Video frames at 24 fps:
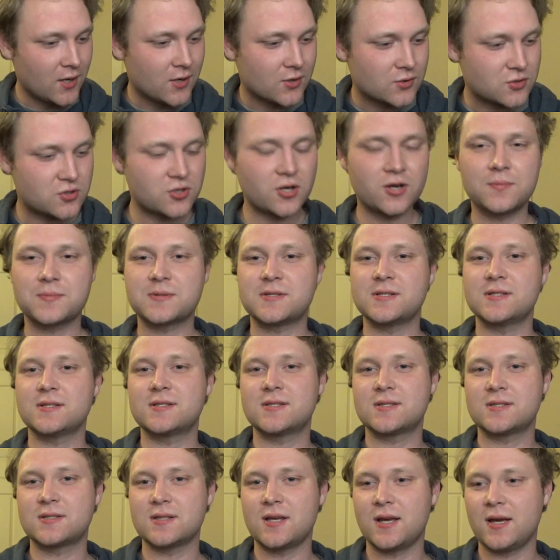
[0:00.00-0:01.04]
trope
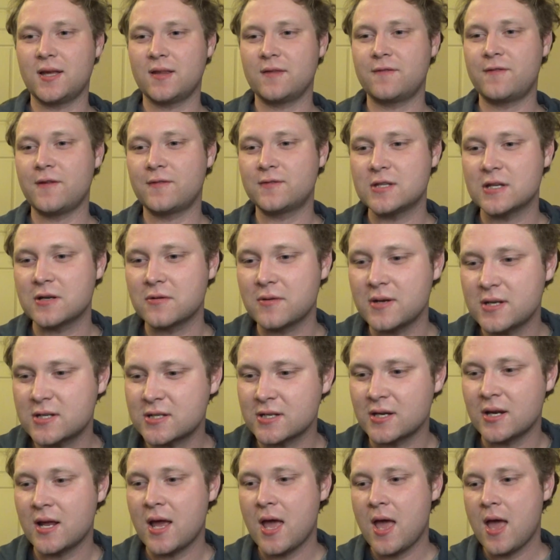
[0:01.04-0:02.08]
since the 5th
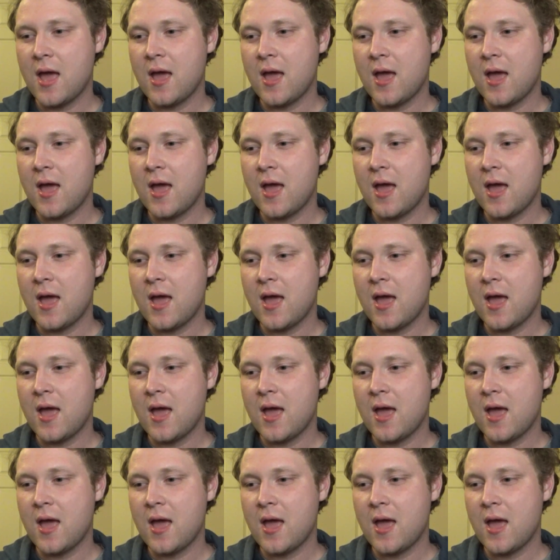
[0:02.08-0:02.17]
generation.